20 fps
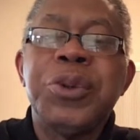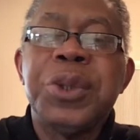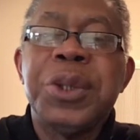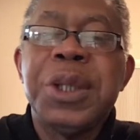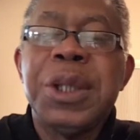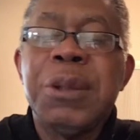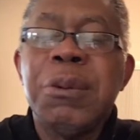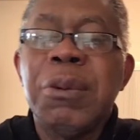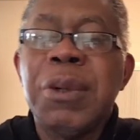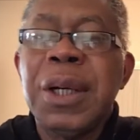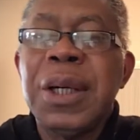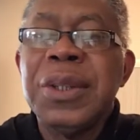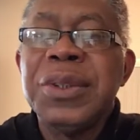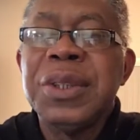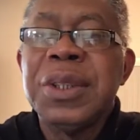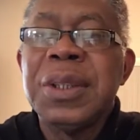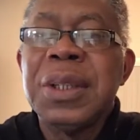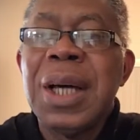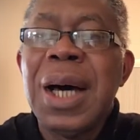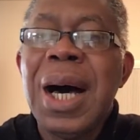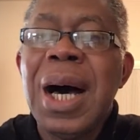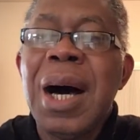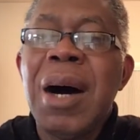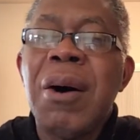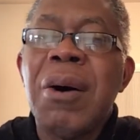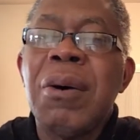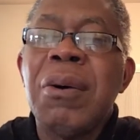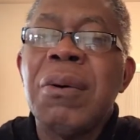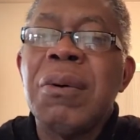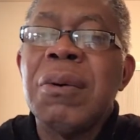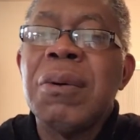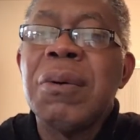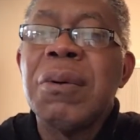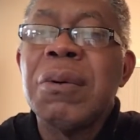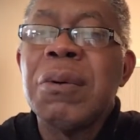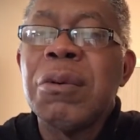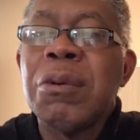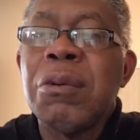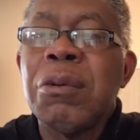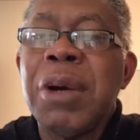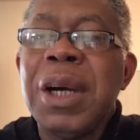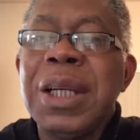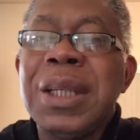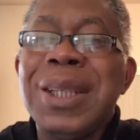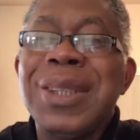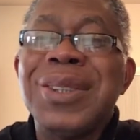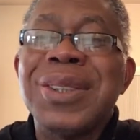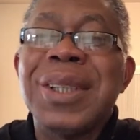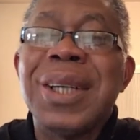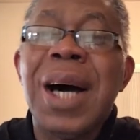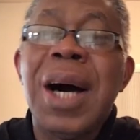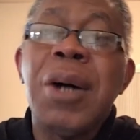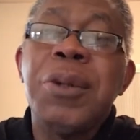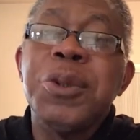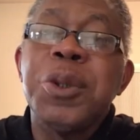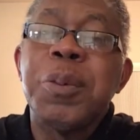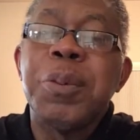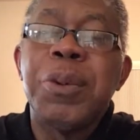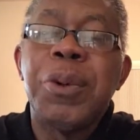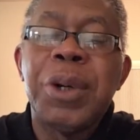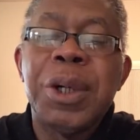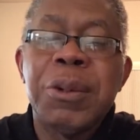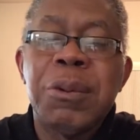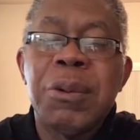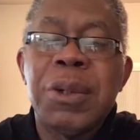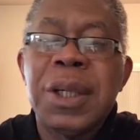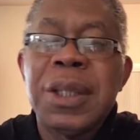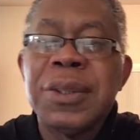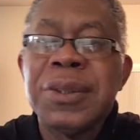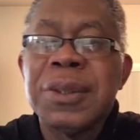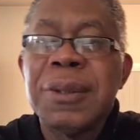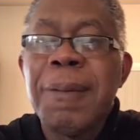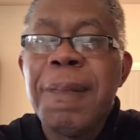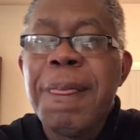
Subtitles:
he was and how great his counterpoint was.